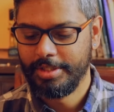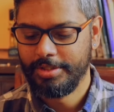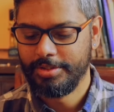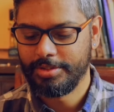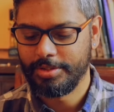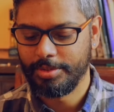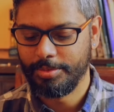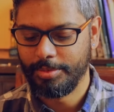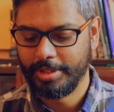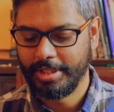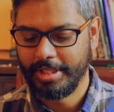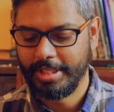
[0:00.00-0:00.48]

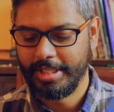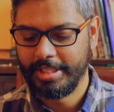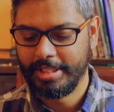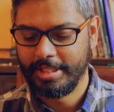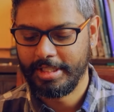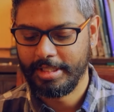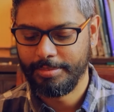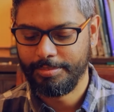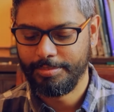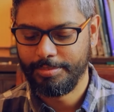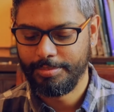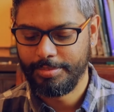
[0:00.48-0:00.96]
So what I
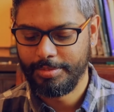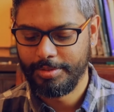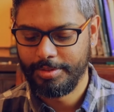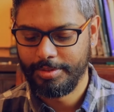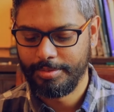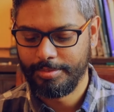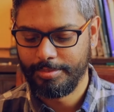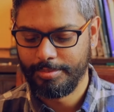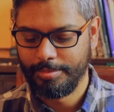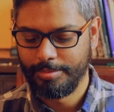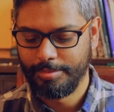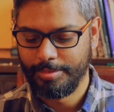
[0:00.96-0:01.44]
ended up
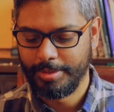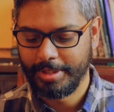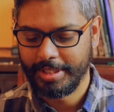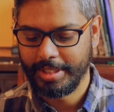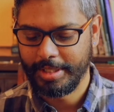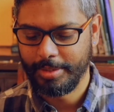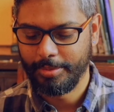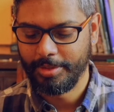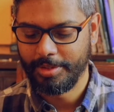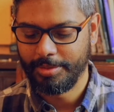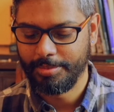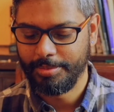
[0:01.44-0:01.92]

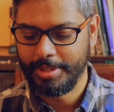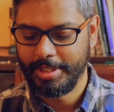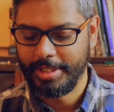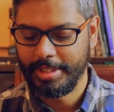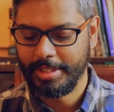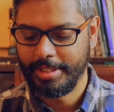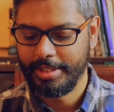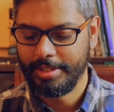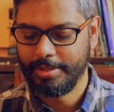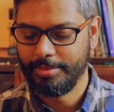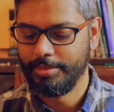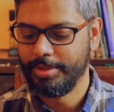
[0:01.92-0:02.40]
bringing with
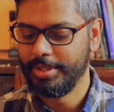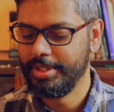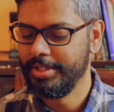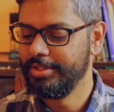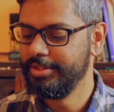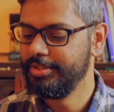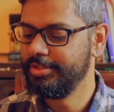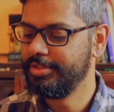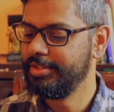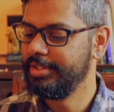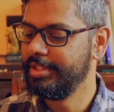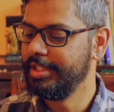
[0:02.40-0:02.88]
me
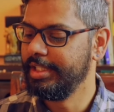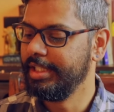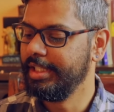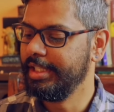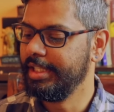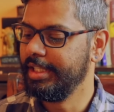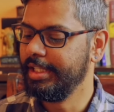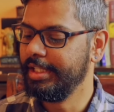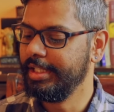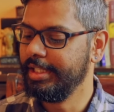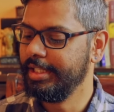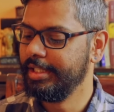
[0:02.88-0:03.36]
was
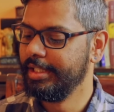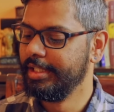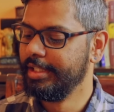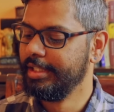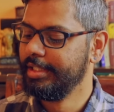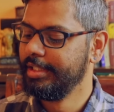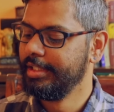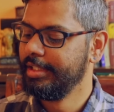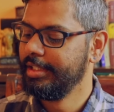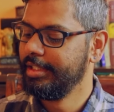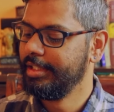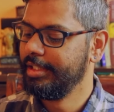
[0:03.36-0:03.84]
the
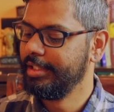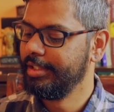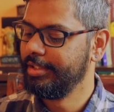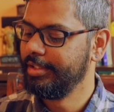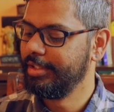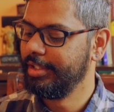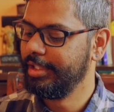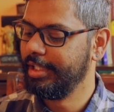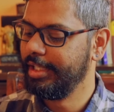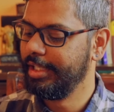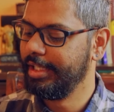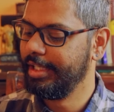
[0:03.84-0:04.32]

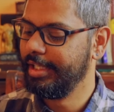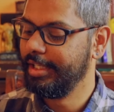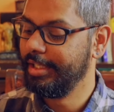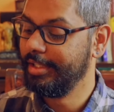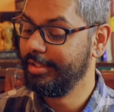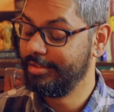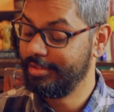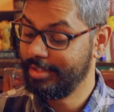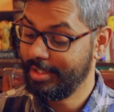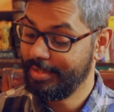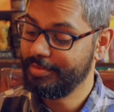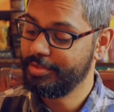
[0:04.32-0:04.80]

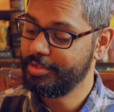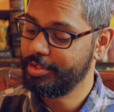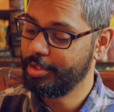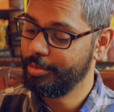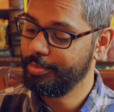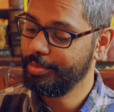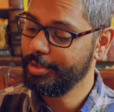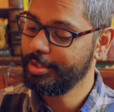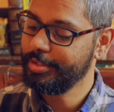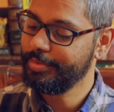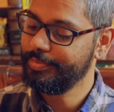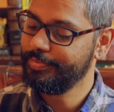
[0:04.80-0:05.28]
traveler's
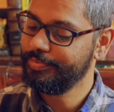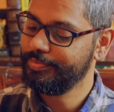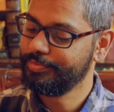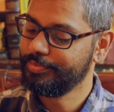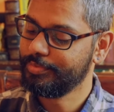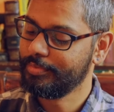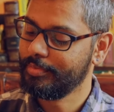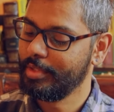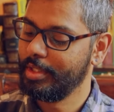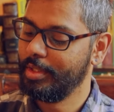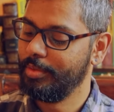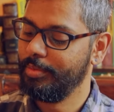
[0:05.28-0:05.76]
notebook
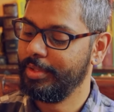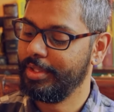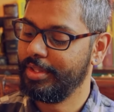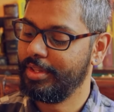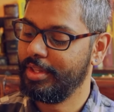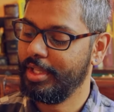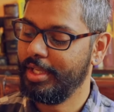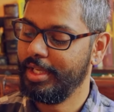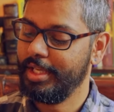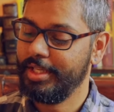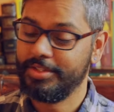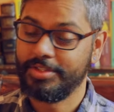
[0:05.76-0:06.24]

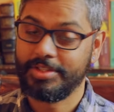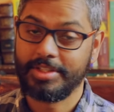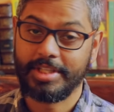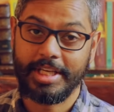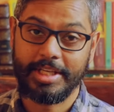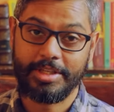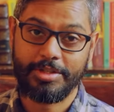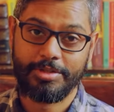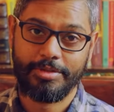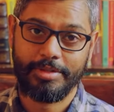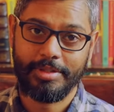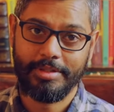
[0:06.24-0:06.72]
with a
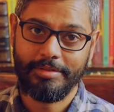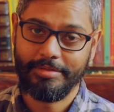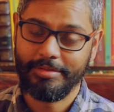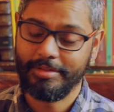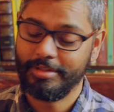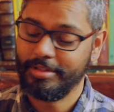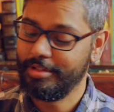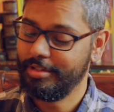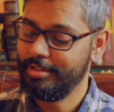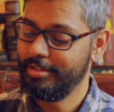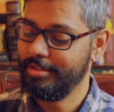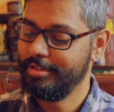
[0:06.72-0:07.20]
sketch
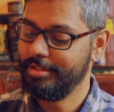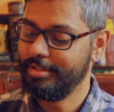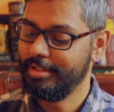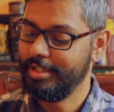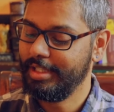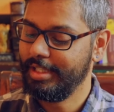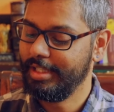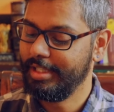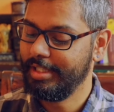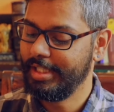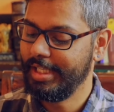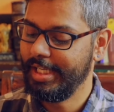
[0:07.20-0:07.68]
refill,
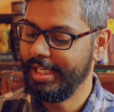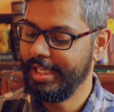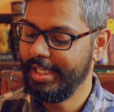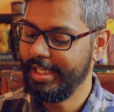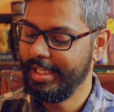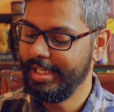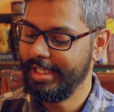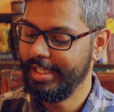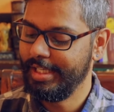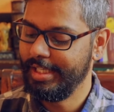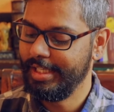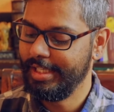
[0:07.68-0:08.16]

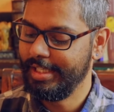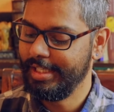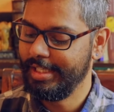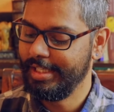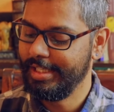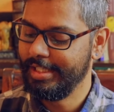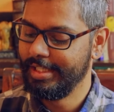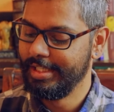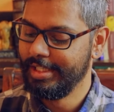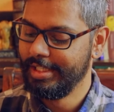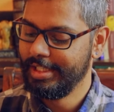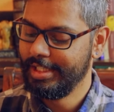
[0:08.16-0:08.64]

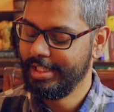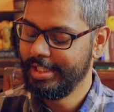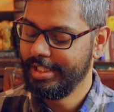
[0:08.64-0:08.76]
a